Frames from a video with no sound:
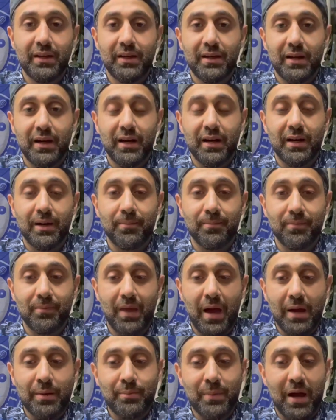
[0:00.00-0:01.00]
I'm
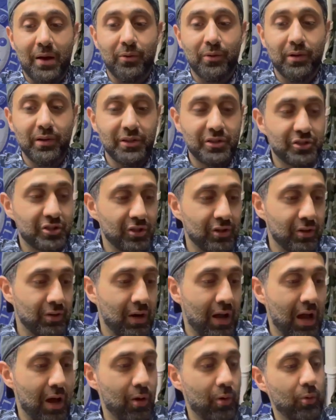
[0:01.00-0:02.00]
not really sure
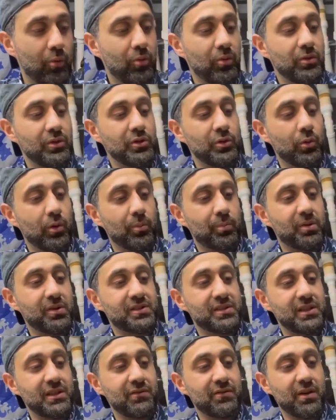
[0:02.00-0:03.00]
how you will
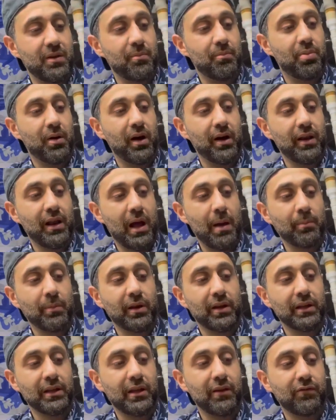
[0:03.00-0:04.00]
perceive it, but I'm going
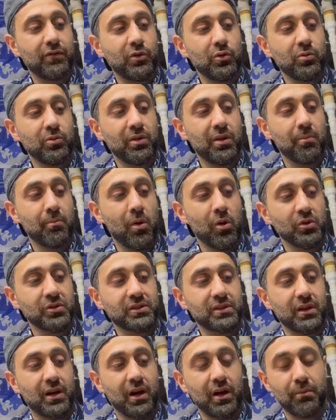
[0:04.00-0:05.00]
to give you the
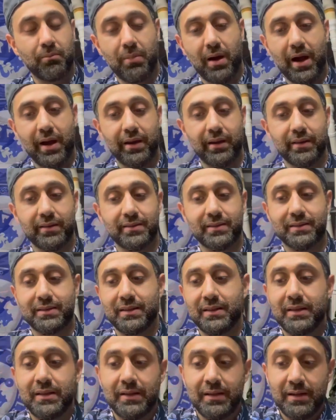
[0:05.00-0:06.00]
most unbiased,
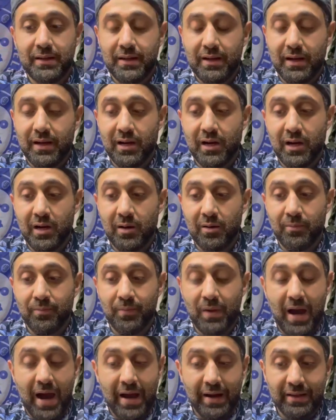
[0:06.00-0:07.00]

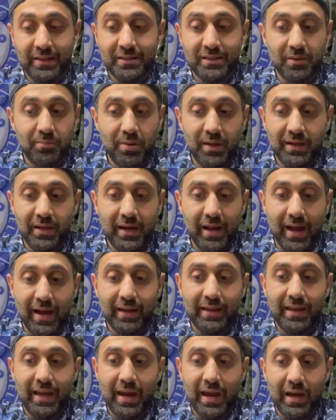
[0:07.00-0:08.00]
honest opinion I
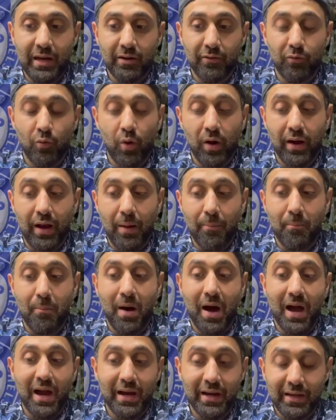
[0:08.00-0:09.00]
can of what
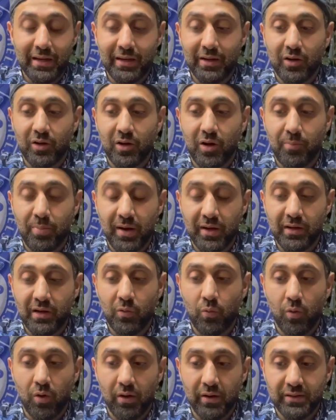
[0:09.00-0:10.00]
my opinion
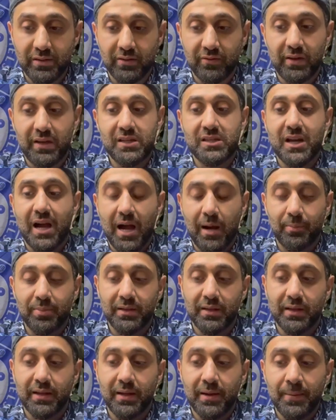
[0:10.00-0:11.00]
was of each
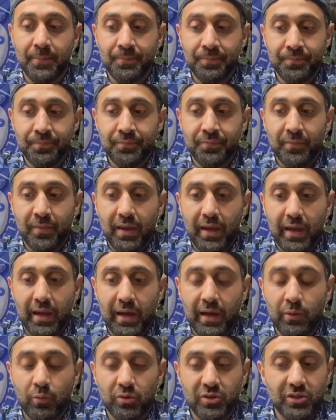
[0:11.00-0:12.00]
optic,
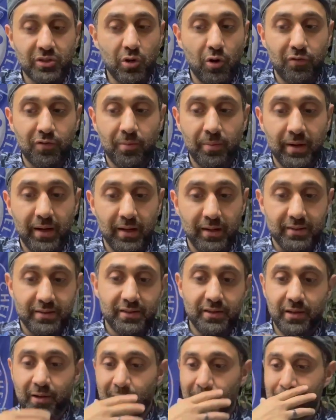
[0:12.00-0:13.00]
and we'll just go from there.
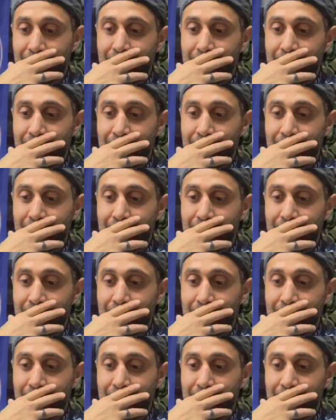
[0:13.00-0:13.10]
So